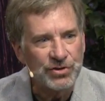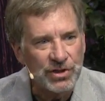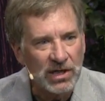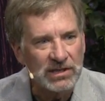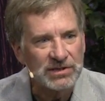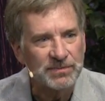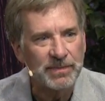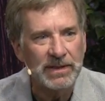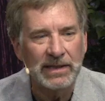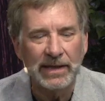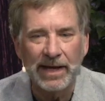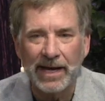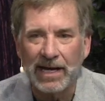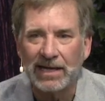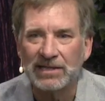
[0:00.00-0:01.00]
just
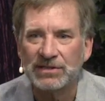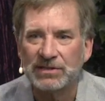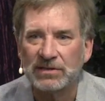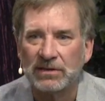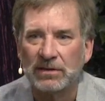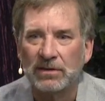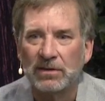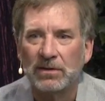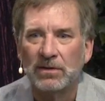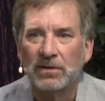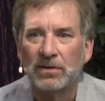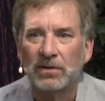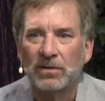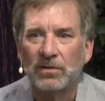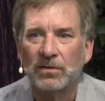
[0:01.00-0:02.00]
being asked
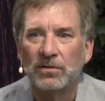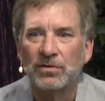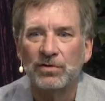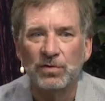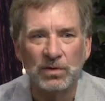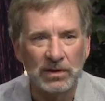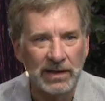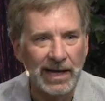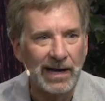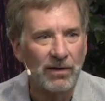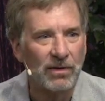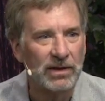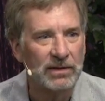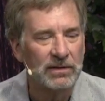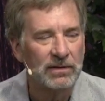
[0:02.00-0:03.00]
to
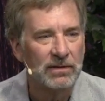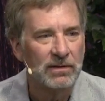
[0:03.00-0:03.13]
allow it.